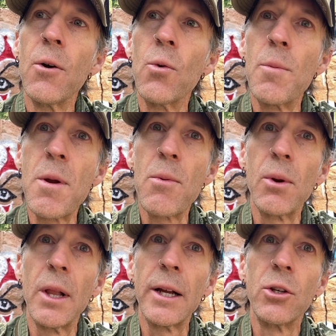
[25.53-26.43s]
where people
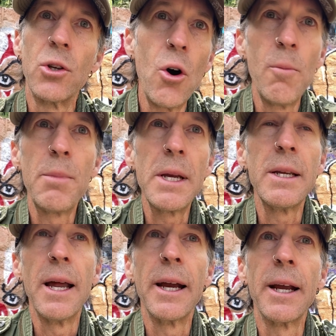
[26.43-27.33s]
are like, don't
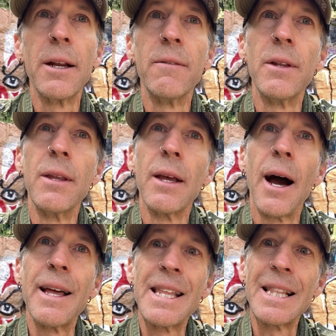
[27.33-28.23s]
be negative. And
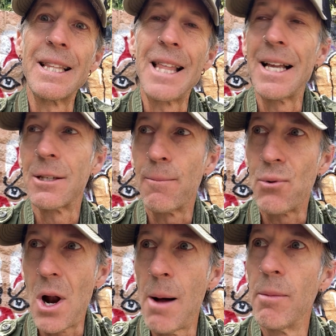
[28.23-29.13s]
I think that that's a
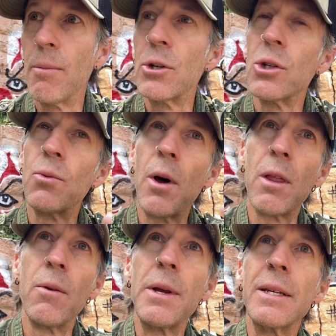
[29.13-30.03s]
problem, which is one
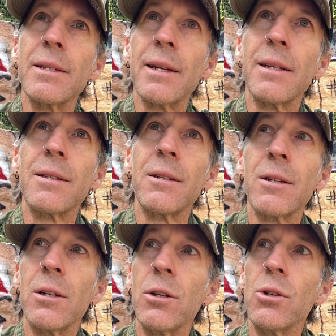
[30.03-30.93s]
of the reasons I
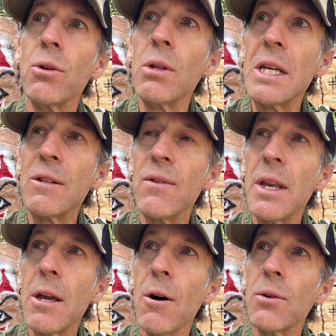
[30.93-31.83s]
started to do these
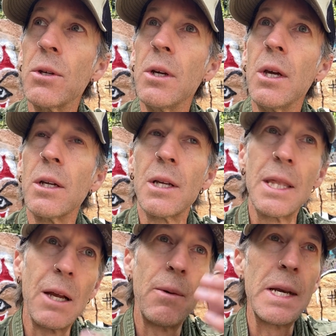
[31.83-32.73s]
videos. Because I
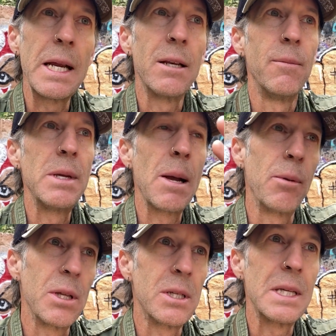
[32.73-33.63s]
think we need to be
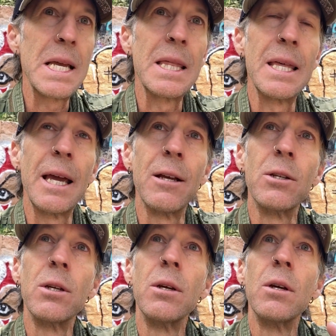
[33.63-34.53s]
able to see
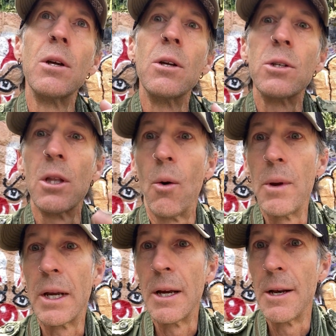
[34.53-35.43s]
things so that
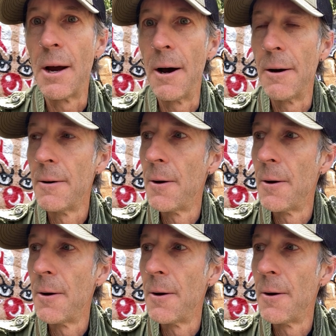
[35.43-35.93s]
we can, uh,